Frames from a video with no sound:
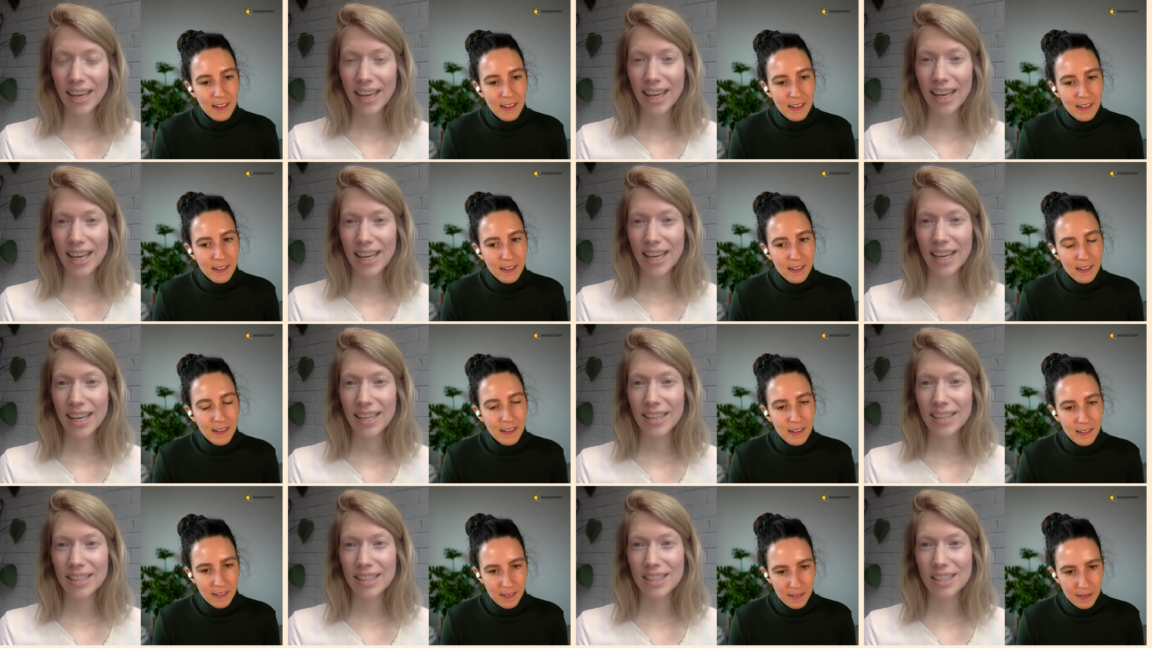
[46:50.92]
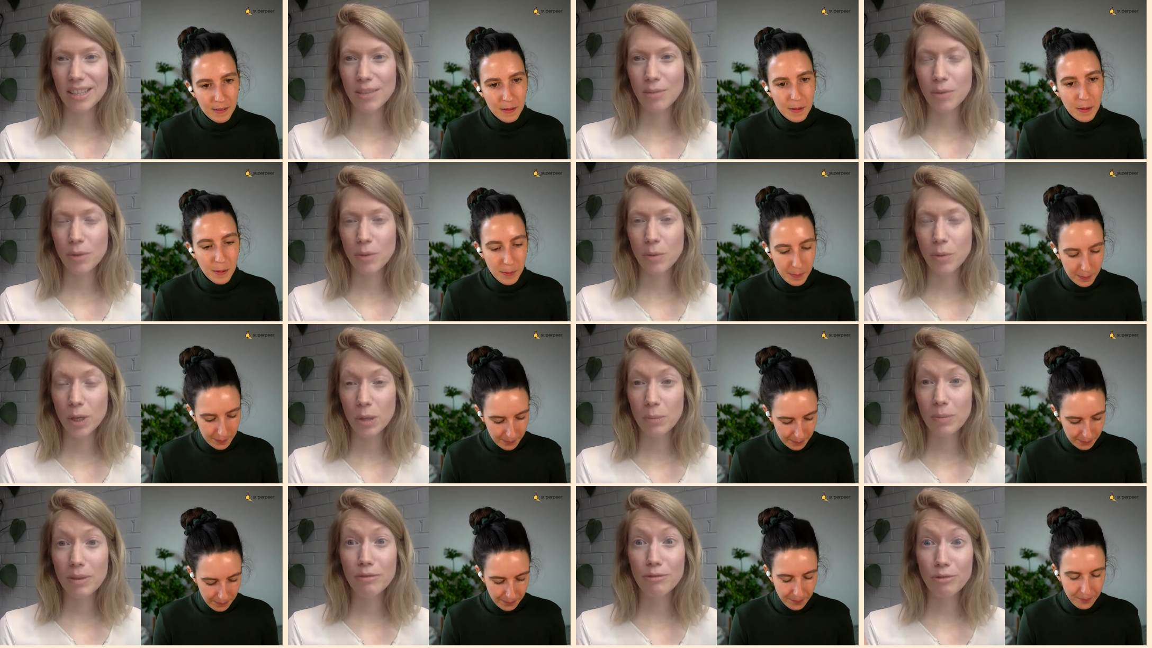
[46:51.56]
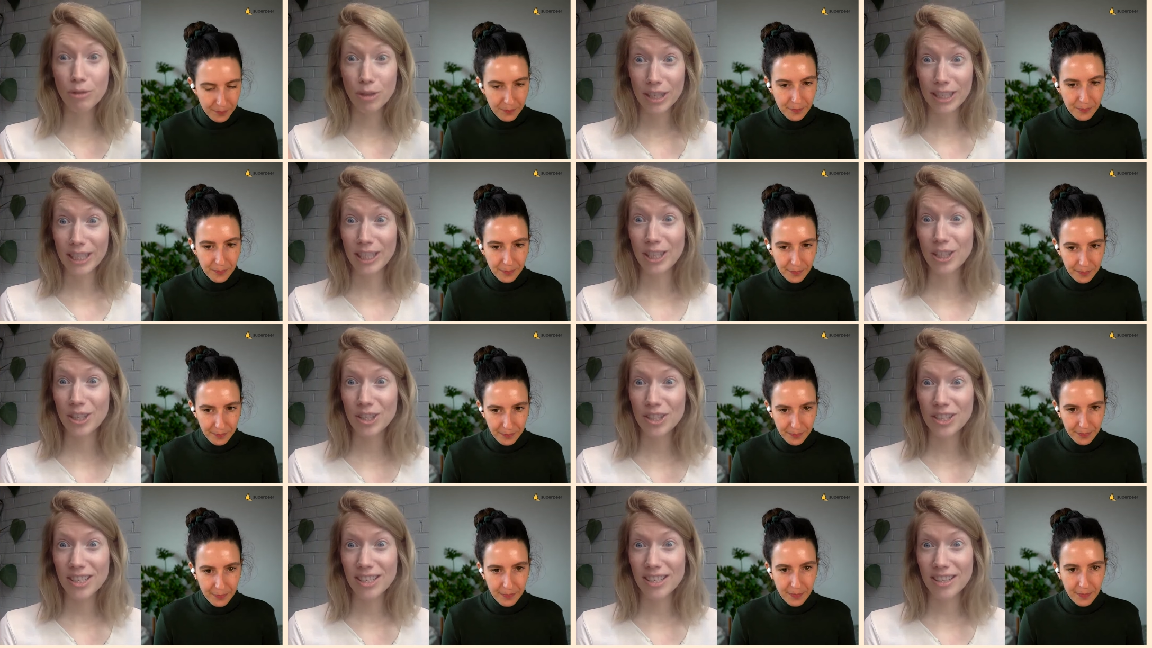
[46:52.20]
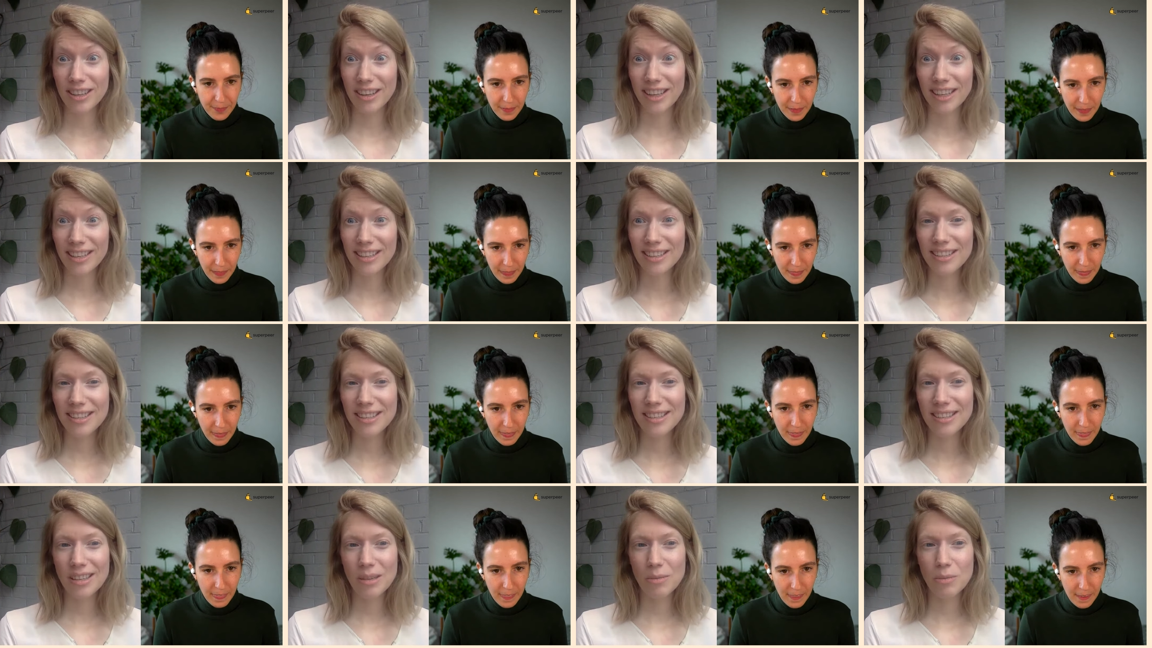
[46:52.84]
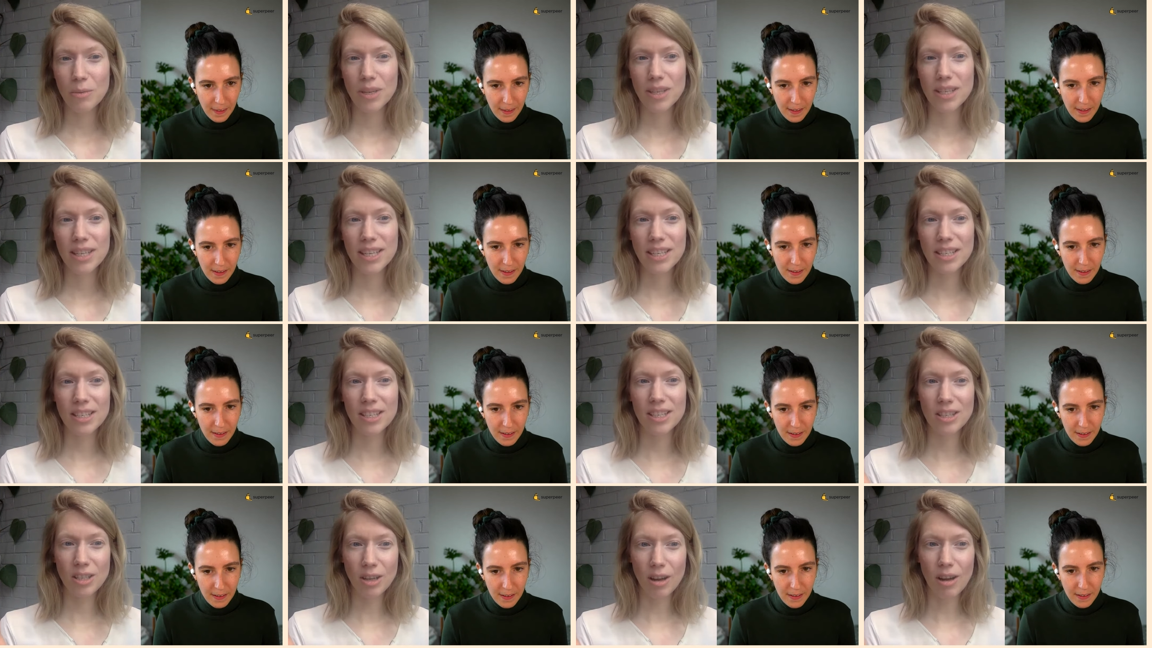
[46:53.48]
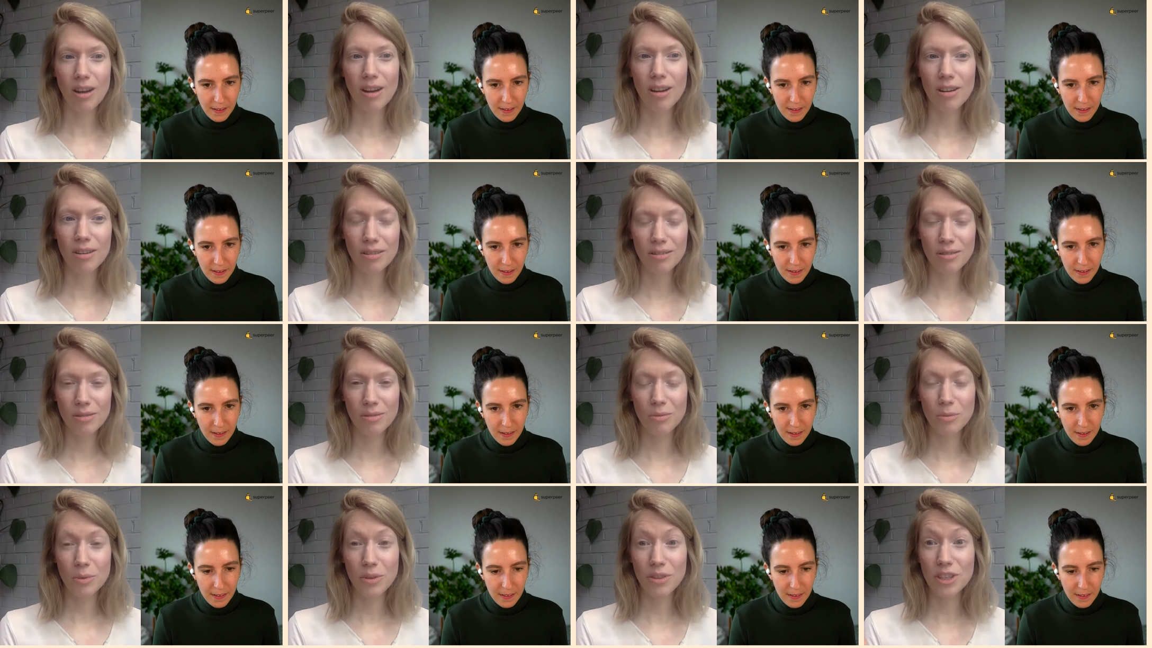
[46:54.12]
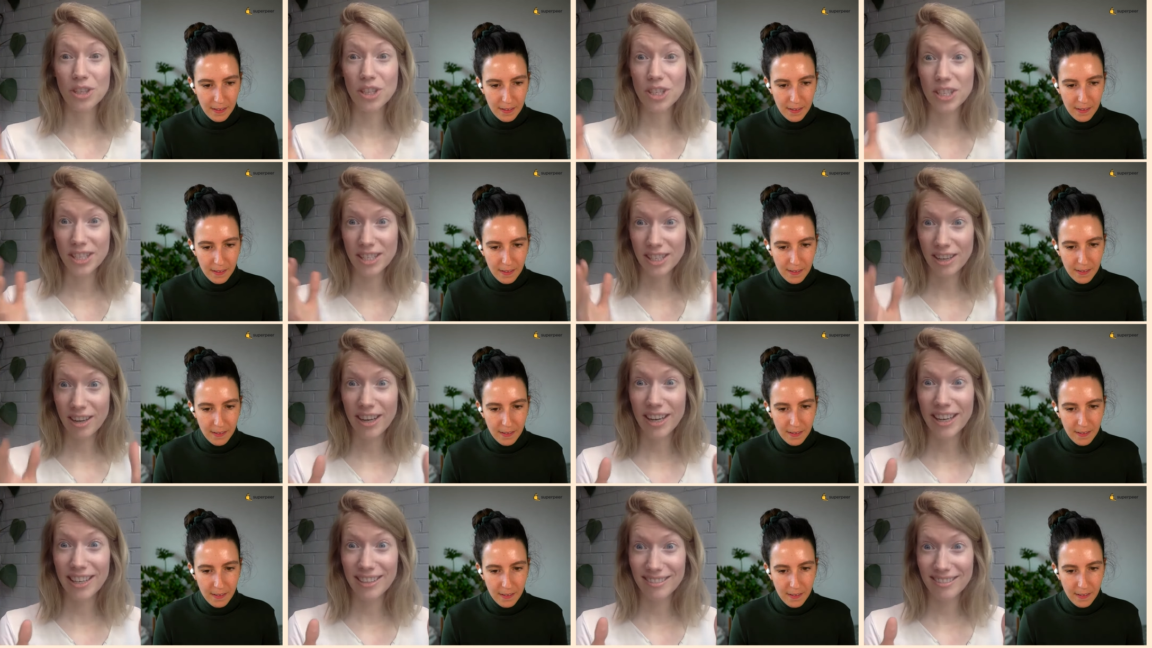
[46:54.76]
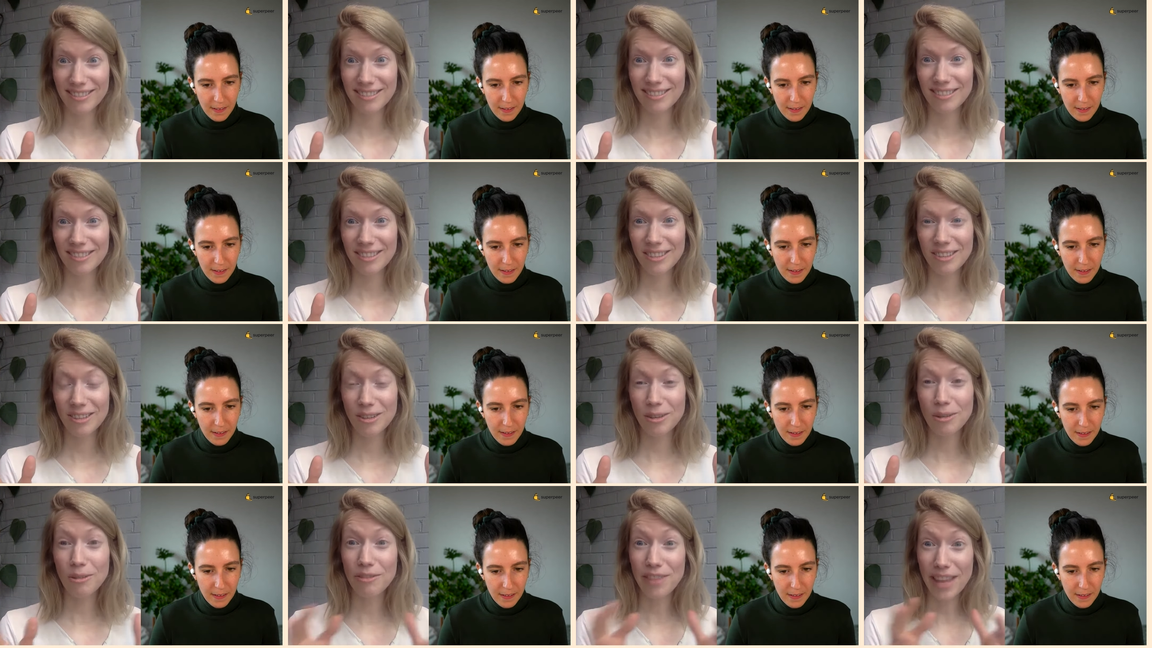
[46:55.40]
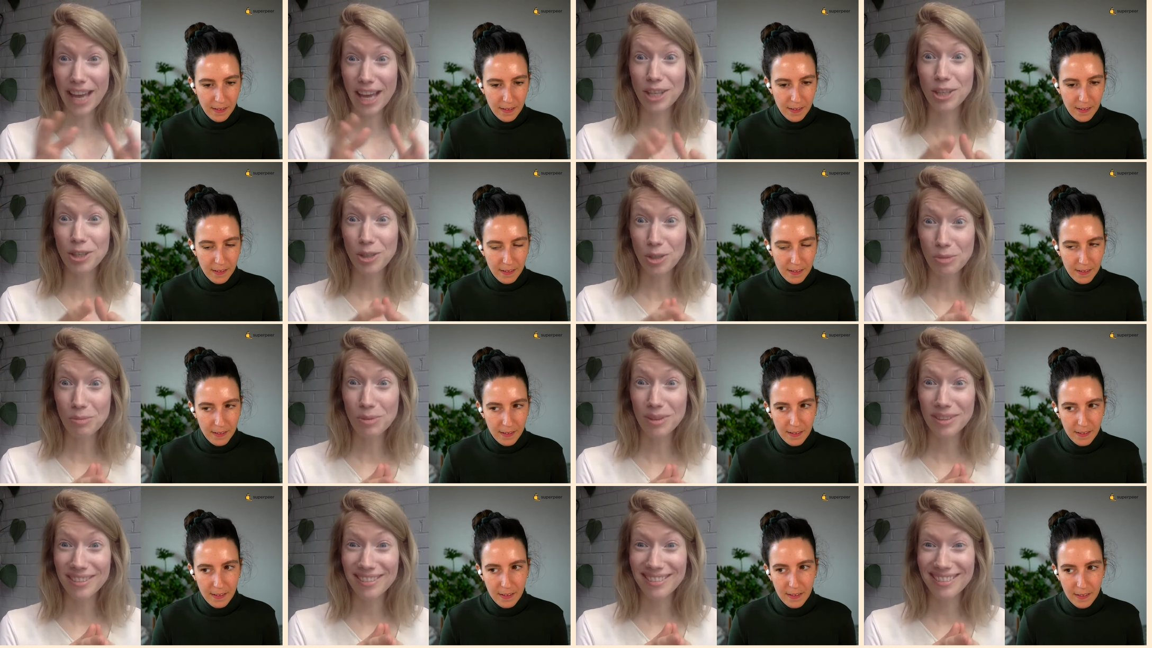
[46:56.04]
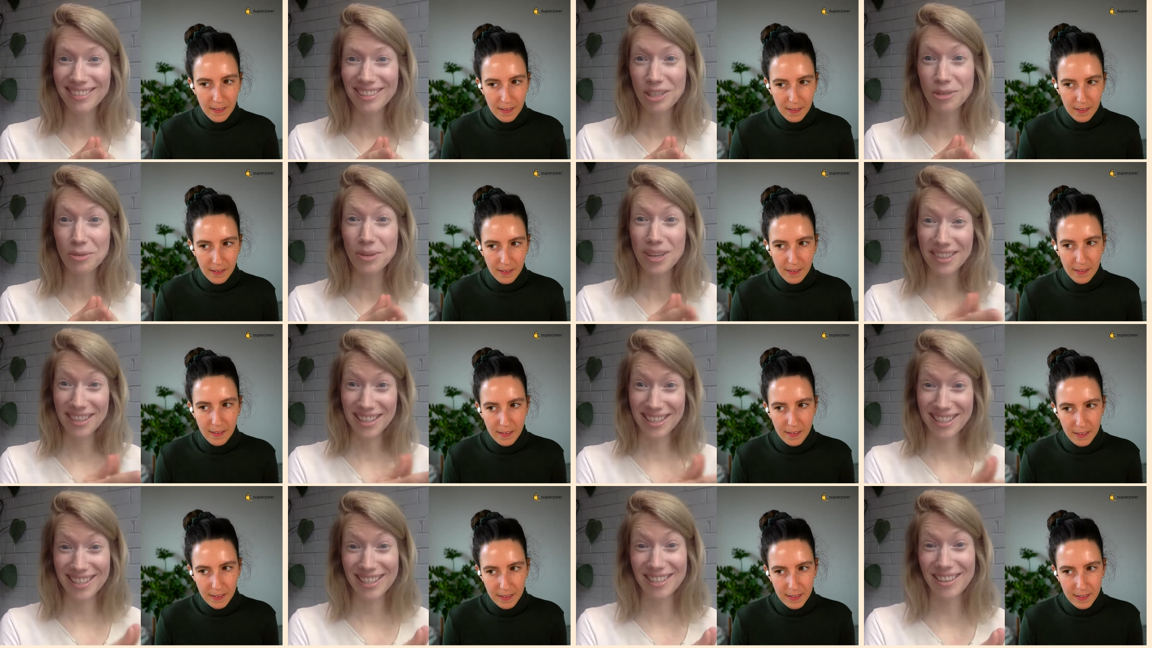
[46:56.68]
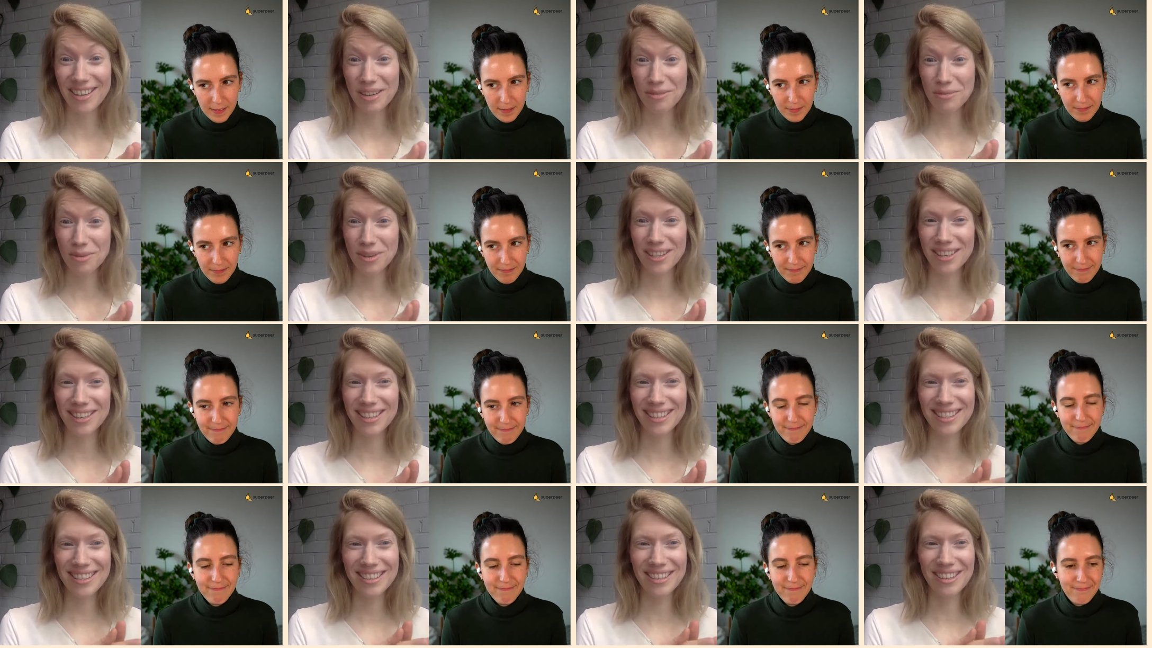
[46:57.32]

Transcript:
Speaker 1: And if we want to be really good designers, then we need to start with the design of that human doing the design work.